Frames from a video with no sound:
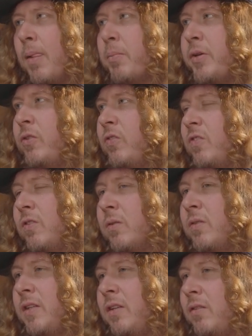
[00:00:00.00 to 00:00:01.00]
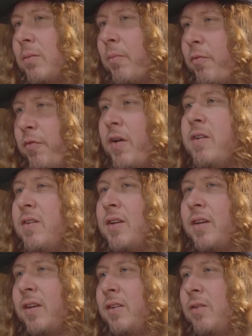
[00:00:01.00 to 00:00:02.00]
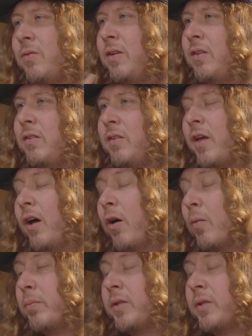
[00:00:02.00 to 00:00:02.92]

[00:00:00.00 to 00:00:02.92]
But you still need some funding and you need help,